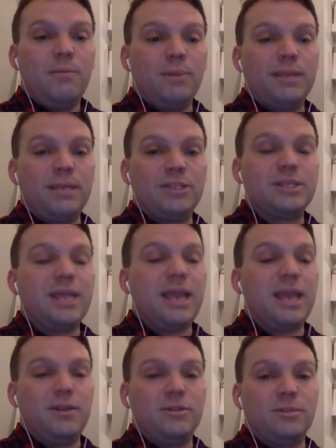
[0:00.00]
but they just
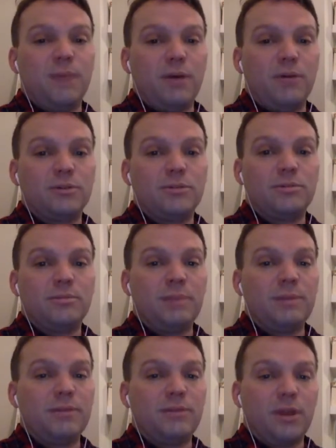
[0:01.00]
can't use a mouse.
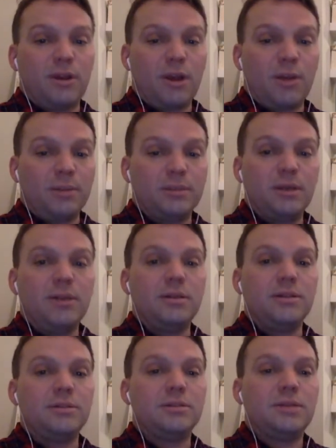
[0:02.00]
Maybe they've got carpal
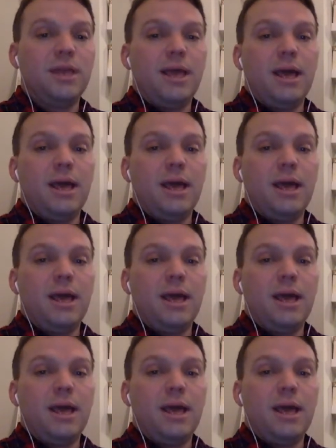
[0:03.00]
tunnels.